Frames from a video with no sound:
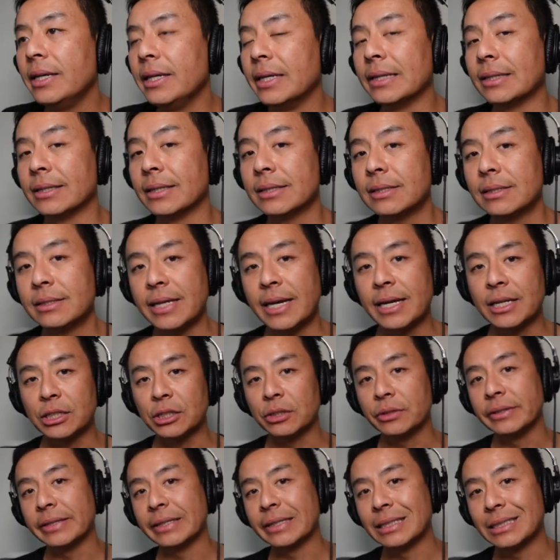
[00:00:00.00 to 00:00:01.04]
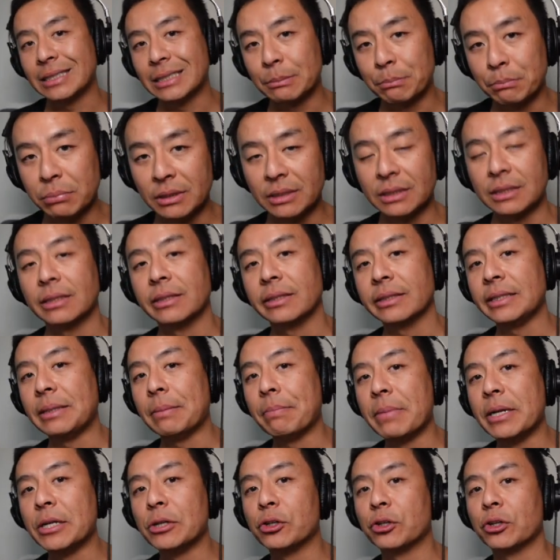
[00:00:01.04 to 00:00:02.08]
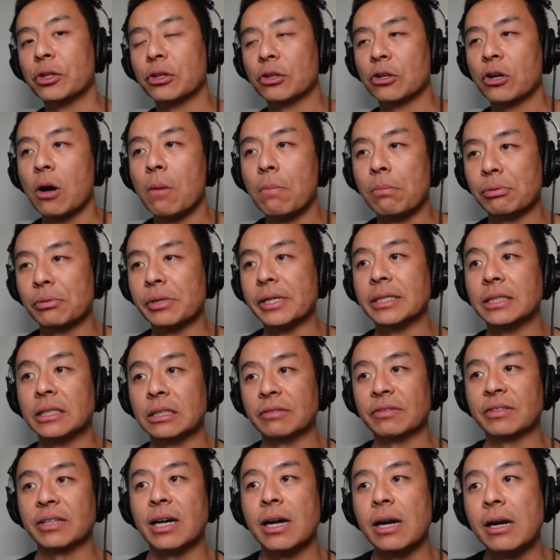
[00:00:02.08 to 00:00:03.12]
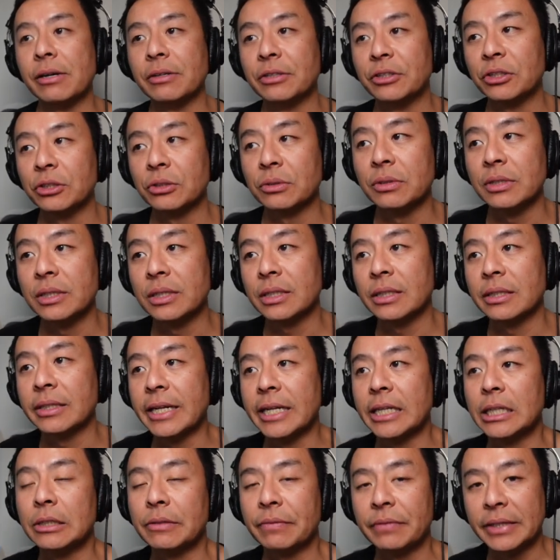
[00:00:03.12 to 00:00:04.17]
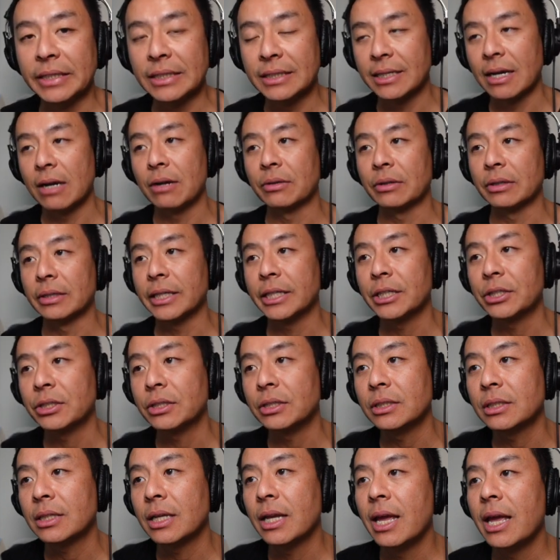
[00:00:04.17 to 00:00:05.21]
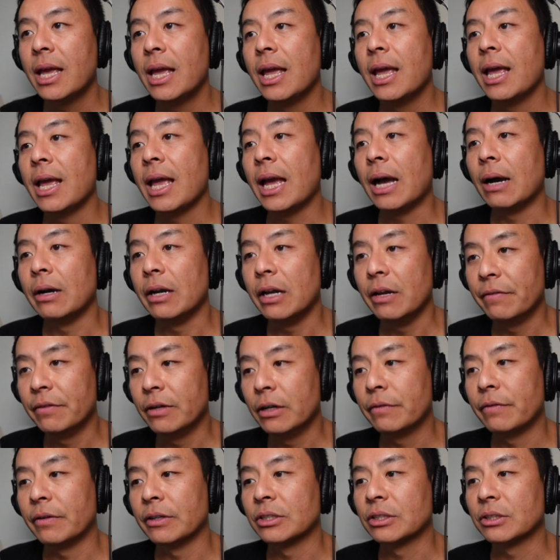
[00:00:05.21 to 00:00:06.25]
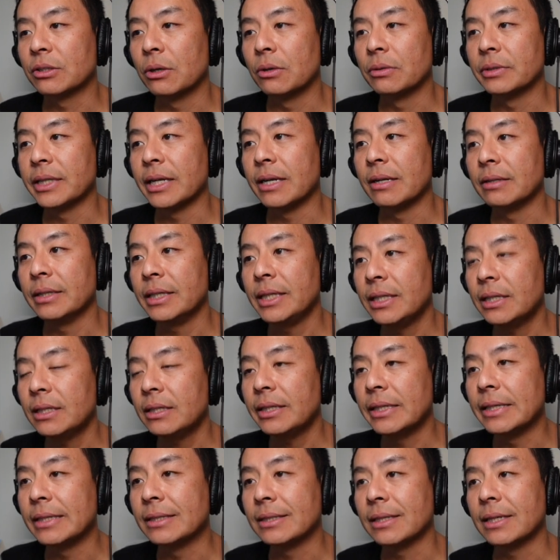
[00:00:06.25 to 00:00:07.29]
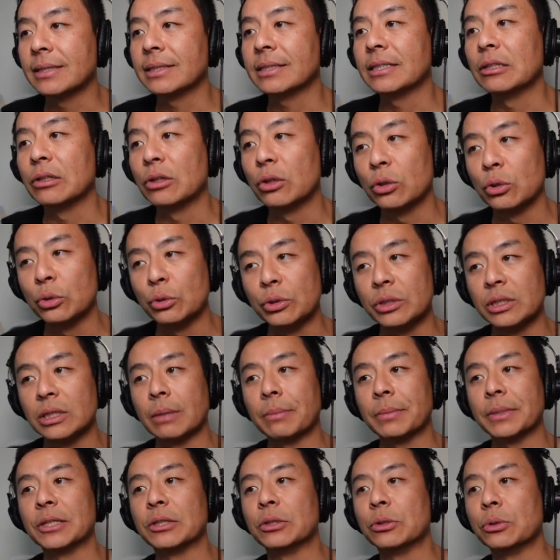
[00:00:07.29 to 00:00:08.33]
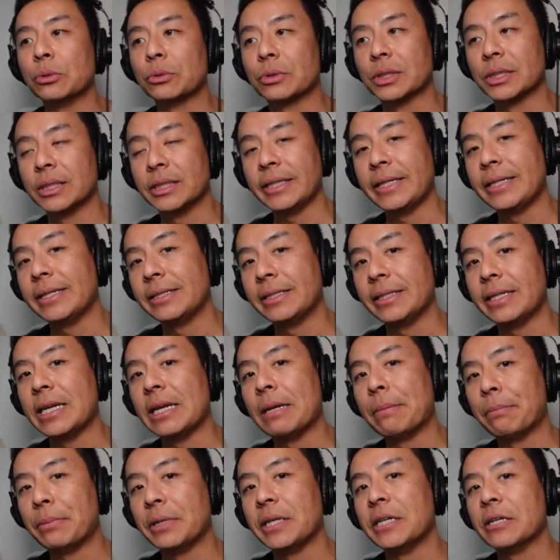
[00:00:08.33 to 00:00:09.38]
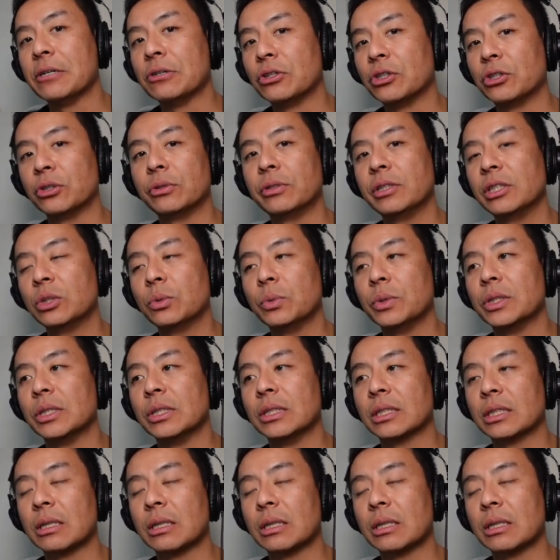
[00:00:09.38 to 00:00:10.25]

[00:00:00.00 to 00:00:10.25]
It doesn't actually explicitly mention comprehensive car insurance in any of these calculations. However, if I scroll down here, it does include something called CTP insurance, which is